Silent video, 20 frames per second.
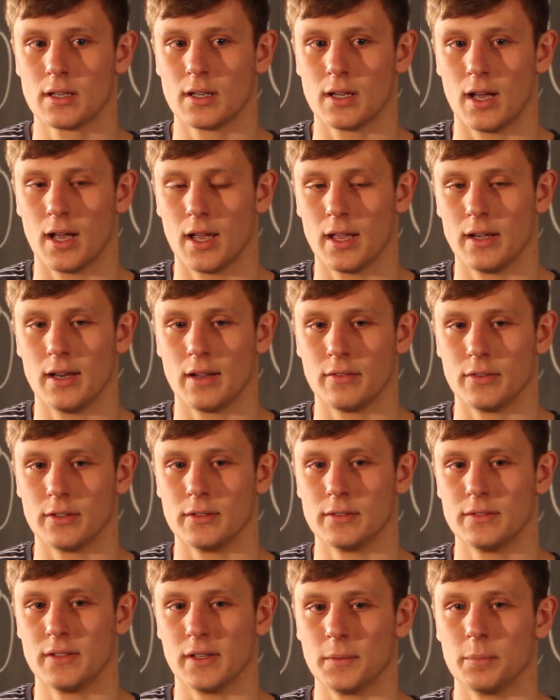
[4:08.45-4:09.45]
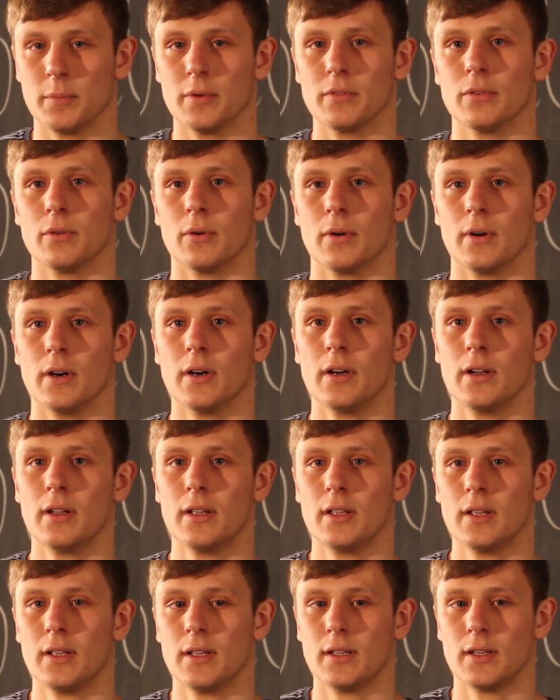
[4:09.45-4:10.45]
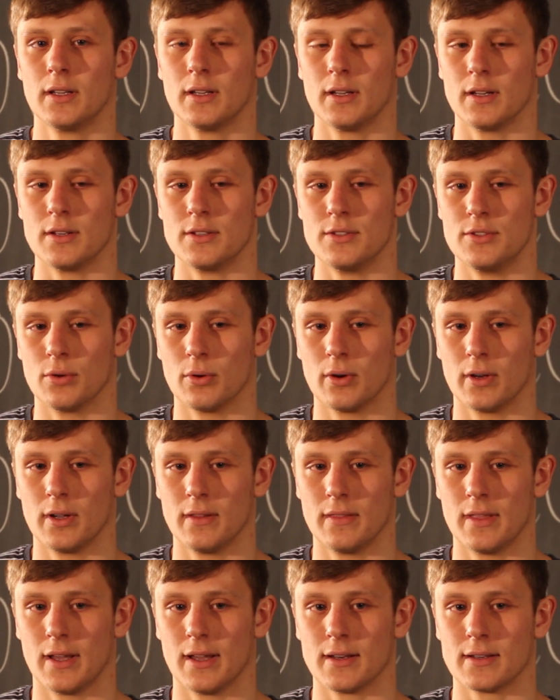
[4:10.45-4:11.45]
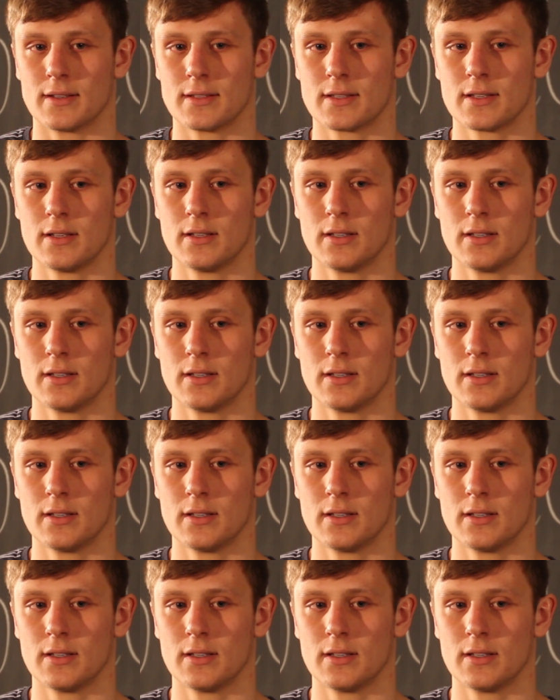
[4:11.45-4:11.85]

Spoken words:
I had never felt before. A joy that